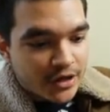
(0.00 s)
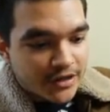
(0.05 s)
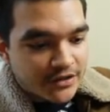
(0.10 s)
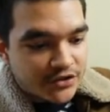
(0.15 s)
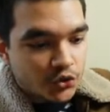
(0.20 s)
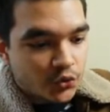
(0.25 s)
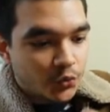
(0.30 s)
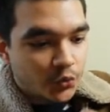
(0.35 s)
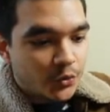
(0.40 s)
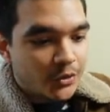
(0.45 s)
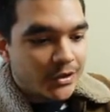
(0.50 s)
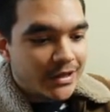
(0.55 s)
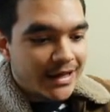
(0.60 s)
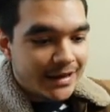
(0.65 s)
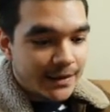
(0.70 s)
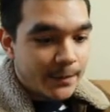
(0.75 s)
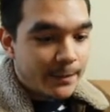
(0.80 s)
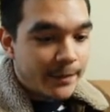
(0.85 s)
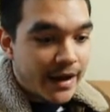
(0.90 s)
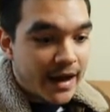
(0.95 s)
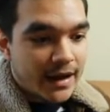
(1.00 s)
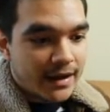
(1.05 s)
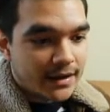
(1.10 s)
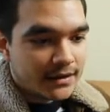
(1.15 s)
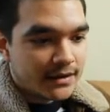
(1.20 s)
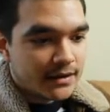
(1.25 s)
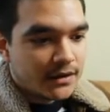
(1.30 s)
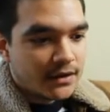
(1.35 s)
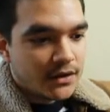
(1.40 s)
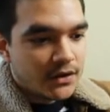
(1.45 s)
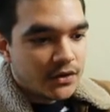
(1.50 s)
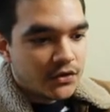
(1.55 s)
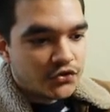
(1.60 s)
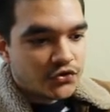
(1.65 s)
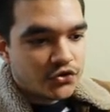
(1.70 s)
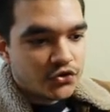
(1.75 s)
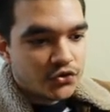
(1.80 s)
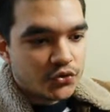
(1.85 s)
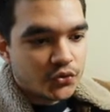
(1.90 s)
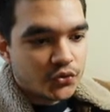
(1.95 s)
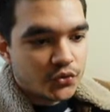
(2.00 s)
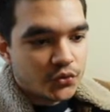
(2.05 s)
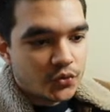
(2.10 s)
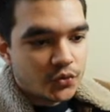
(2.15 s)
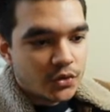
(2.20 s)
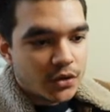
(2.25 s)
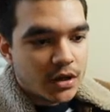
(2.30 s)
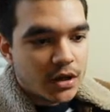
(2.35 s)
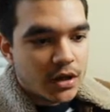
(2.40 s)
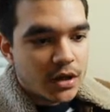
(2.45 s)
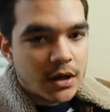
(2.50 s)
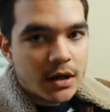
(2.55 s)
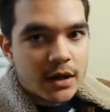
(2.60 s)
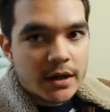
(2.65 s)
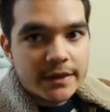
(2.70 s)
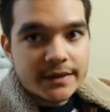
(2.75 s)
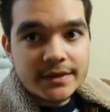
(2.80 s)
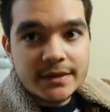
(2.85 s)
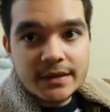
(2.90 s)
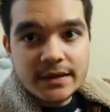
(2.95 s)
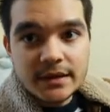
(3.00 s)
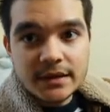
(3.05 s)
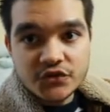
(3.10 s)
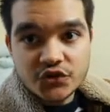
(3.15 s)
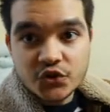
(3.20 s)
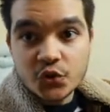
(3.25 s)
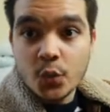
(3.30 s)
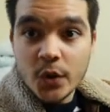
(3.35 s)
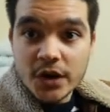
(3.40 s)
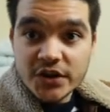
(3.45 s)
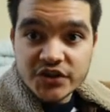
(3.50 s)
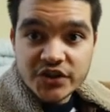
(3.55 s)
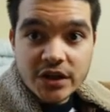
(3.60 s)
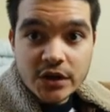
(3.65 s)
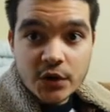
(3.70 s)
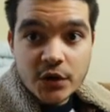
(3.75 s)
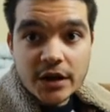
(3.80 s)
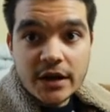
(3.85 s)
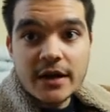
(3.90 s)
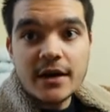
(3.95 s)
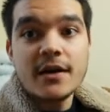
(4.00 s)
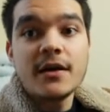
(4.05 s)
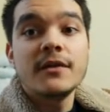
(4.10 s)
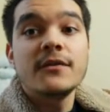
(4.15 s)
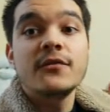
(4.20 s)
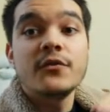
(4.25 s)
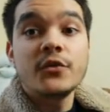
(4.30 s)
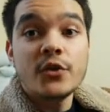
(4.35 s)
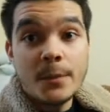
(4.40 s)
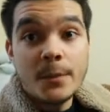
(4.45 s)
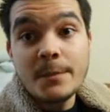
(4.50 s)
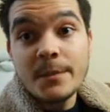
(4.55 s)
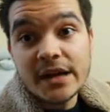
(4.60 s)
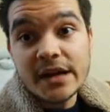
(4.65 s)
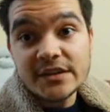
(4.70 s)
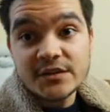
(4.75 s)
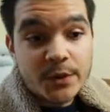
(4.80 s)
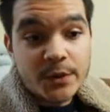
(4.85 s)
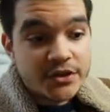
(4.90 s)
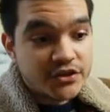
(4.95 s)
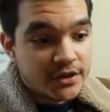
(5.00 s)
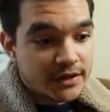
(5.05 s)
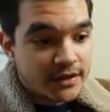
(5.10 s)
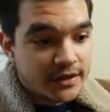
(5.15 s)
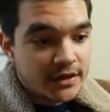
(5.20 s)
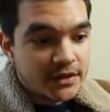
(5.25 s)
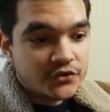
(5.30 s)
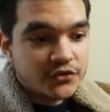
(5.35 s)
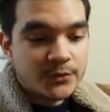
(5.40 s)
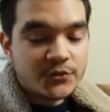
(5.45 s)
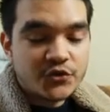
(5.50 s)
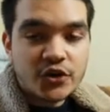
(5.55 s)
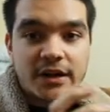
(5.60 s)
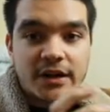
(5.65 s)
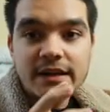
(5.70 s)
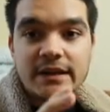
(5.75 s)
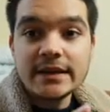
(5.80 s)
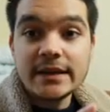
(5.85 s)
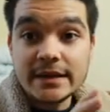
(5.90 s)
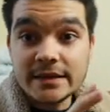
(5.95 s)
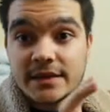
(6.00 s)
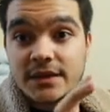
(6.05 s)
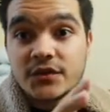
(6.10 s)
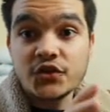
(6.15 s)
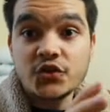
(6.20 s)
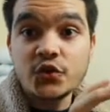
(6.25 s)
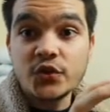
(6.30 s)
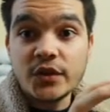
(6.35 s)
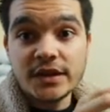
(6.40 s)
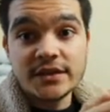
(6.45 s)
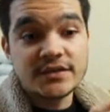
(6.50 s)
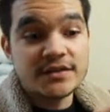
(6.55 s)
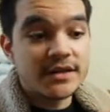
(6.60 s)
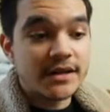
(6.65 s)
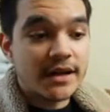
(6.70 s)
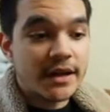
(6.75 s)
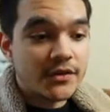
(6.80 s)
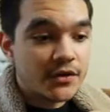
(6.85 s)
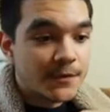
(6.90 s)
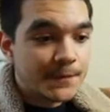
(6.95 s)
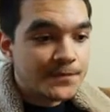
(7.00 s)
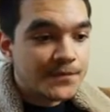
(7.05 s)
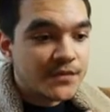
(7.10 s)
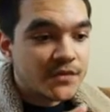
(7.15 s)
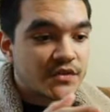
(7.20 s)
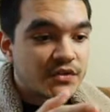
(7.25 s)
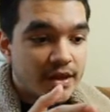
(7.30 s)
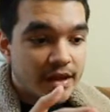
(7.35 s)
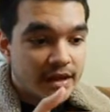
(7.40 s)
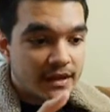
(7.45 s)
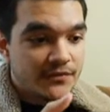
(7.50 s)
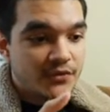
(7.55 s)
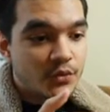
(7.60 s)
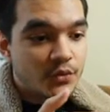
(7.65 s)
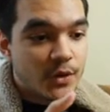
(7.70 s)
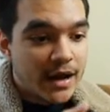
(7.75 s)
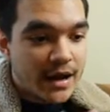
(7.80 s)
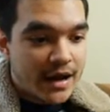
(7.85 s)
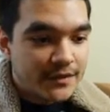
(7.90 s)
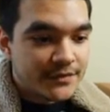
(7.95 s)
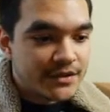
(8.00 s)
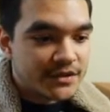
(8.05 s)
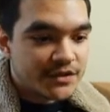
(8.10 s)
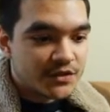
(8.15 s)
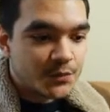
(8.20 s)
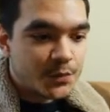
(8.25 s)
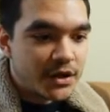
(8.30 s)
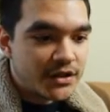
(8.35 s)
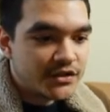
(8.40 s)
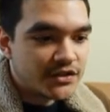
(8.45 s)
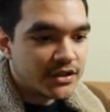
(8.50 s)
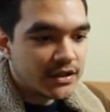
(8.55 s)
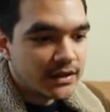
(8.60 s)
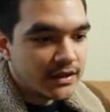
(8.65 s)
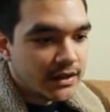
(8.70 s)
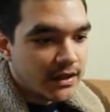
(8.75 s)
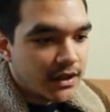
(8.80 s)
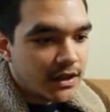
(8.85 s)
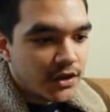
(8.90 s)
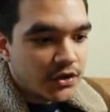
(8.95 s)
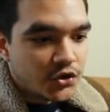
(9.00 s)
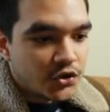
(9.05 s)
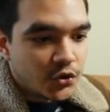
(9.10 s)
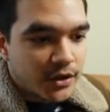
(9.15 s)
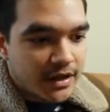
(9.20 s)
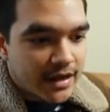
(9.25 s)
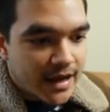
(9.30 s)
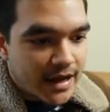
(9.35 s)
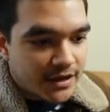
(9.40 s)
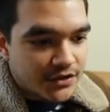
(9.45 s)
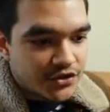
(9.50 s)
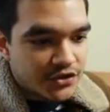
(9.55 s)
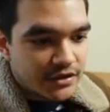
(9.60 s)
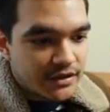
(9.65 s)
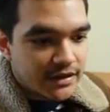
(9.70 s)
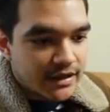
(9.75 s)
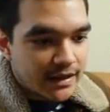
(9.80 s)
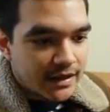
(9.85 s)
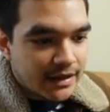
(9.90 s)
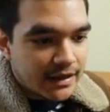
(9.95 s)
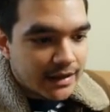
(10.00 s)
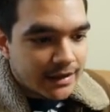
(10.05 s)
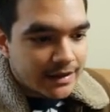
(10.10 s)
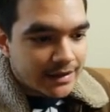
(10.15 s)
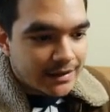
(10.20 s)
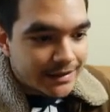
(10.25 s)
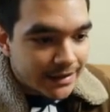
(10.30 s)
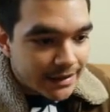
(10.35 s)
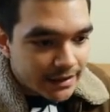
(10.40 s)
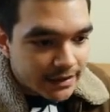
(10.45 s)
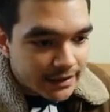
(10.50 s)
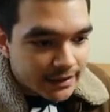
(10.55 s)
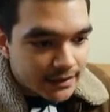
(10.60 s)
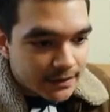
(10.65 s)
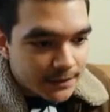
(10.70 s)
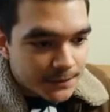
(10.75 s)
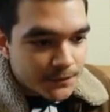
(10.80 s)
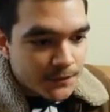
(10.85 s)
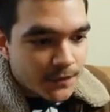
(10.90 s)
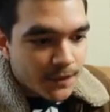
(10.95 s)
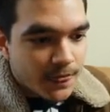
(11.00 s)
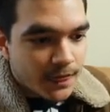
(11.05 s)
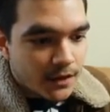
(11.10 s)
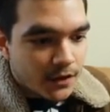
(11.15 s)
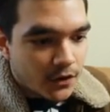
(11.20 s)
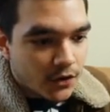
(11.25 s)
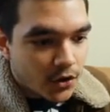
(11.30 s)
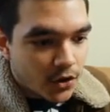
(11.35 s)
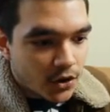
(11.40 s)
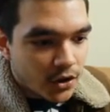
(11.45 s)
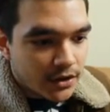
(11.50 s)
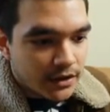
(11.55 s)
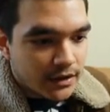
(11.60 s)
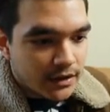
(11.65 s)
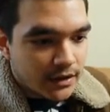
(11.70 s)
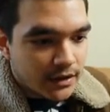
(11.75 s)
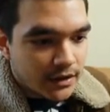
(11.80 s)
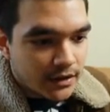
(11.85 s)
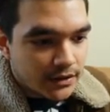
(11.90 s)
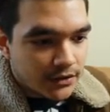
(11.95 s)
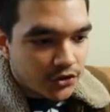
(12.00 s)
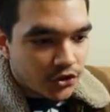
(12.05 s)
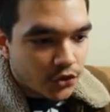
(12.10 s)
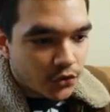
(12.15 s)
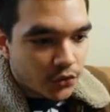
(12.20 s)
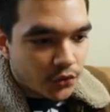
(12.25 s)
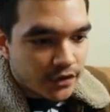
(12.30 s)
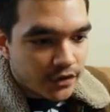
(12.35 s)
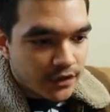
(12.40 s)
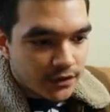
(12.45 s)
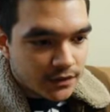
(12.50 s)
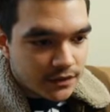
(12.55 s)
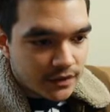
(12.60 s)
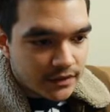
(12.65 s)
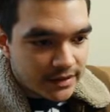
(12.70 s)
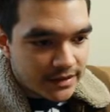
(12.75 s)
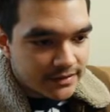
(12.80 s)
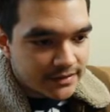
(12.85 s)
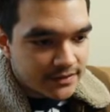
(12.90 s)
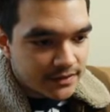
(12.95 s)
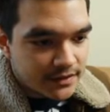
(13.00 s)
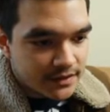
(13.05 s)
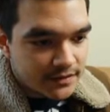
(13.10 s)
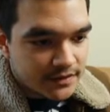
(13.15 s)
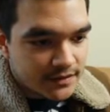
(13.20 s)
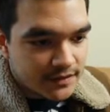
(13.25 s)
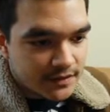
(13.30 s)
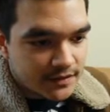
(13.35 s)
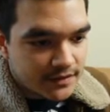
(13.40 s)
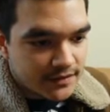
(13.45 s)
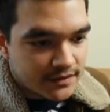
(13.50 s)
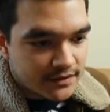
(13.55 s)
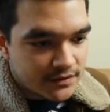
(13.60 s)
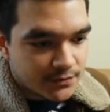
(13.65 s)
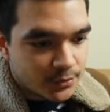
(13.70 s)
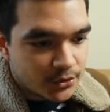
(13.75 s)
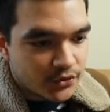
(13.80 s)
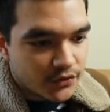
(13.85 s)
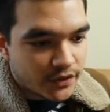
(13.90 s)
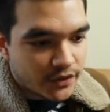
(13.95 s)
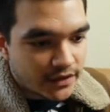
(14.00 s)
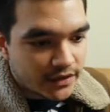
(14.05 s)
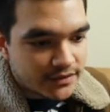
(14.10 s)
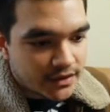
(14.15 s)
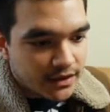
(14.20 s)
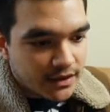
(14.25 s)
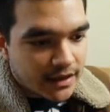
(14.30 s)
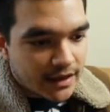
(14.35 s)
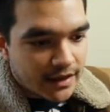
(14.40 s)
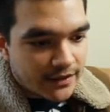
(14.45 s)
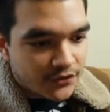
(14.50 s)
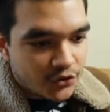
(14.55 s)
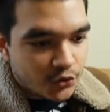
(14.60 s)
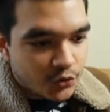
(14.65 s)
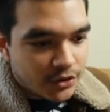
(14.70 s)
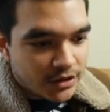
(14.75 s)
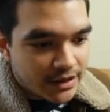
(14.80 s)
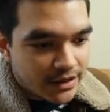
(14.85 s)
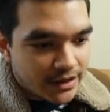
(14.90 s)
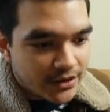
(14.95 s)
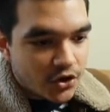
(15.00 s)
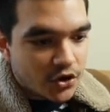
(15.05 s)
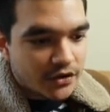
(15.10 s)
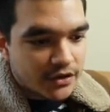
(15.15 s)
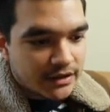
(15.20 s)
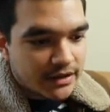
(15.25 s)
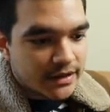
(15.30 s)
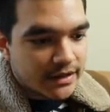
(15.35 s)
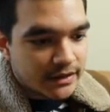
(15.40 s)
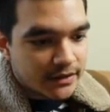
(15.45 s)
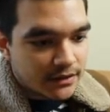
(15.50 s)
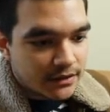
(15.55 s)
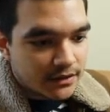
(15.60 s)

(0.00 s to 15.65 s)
to link back to Wiktionary from my spreadsheet. So I'm trying to link the two things together so that if you have the spreadsheet, you can actually click on the links, these blue things. If you click on the link,